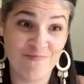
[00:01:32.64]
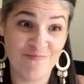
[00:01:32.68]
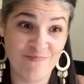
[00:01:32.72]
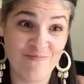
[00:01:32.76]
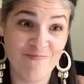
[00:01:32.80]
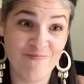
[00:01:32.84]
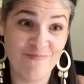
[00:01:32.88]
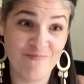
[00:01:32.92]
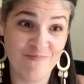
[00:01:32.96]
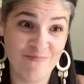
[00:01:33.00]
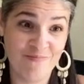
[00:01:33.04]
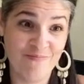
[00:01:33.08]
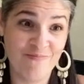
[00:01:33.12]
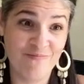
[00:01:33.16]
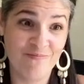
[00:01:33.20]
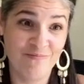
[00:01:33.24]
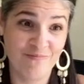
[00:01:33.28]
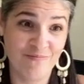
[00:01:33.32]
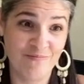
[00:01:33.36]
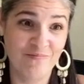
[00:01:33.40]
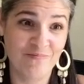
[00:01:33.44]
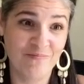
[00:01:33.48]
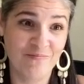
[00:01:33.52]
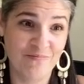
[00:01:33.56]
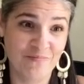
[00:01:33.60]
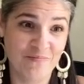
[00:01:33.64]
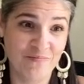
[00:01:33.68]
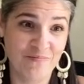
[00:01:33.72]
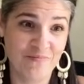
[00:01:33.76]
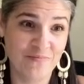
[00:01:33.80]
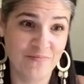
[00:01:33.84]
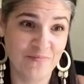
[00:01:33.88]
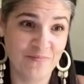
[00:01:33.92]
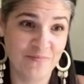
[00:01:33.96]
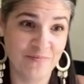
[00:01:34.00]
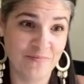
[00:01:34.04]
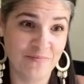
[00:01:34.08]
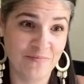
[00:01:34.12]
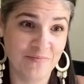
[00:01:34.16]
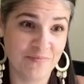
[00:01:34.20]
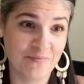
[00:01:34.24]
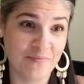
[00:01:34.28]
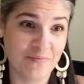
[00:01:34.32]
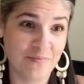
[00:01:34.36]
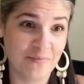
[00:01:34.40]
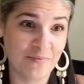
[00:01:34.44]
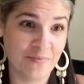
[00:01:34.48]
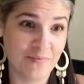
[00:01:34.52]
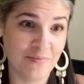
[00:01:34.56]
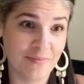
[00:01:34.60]

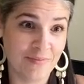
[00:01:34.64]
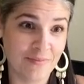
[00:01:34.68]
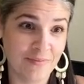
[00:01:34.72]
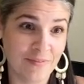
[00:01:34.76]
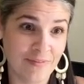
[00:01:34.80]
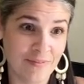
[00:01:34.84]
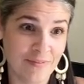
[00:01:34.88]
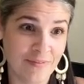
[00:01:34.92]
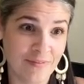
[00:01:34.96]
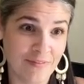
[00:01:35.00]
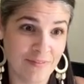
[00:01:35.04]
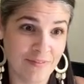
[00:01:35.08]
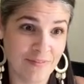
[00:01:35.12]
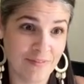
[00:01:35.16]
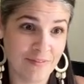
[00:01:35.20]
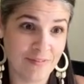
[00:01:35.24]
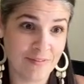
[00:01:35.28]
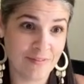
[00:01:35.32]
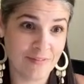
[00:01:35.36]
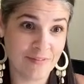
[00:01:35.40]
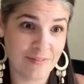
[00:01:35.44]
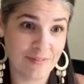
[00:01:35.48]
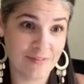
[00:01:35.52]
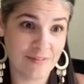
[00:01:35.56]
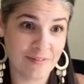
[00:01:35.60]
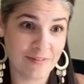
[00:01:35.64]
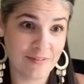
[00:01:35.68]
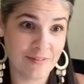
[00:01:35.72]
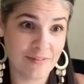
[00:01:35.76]
[no speech]